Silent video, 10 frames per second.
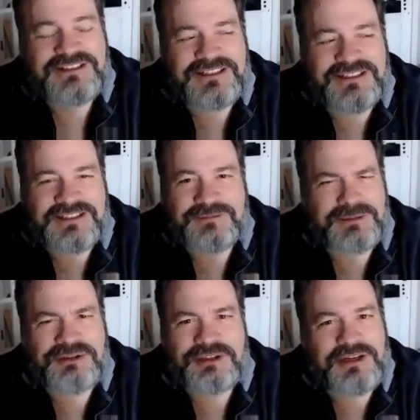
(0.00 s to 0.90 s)

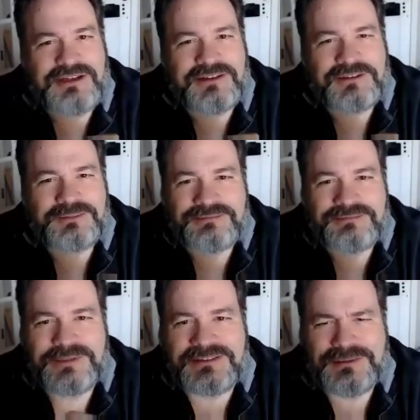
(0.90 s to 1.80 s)
I'm sure I could
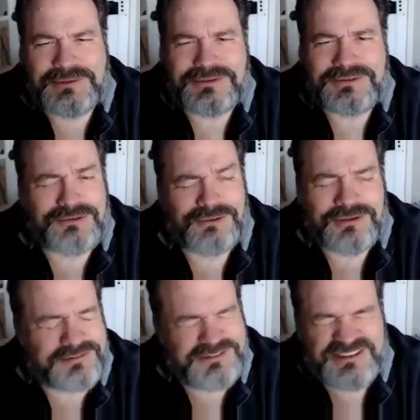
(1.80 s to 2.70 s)
be somebody's
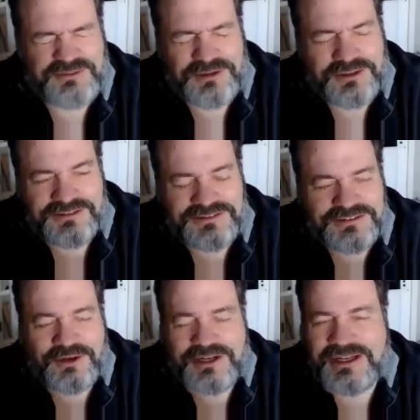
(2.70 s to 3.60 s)
tutorial in several things.
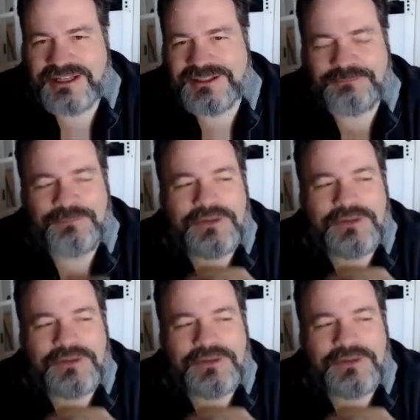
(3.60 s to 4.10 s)
So I get it.